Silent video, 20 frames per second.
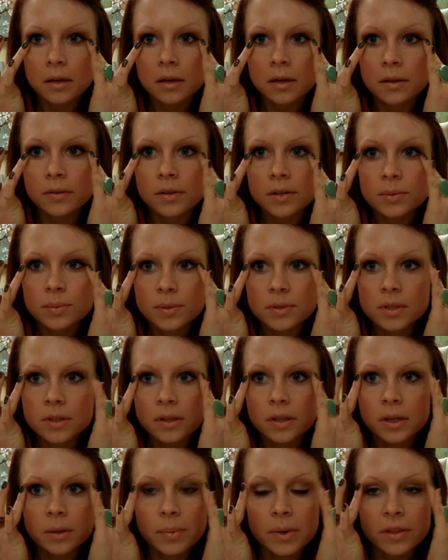And this one's a
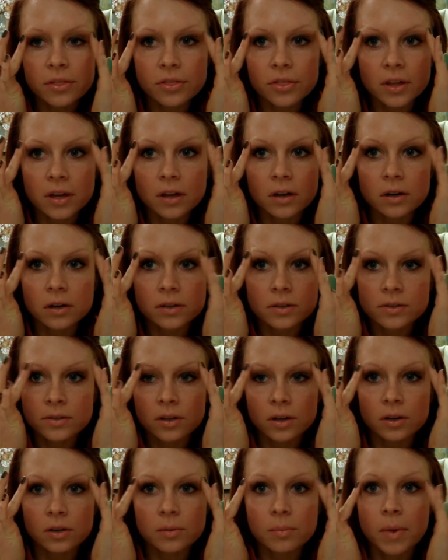little bit thicker,
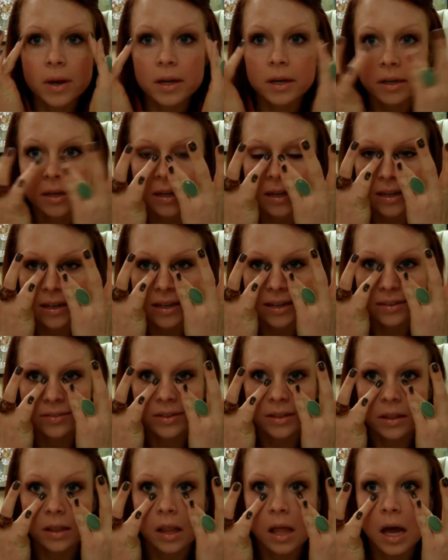so you might need
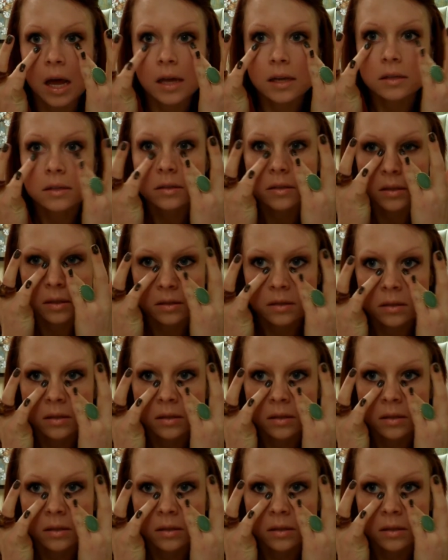even less.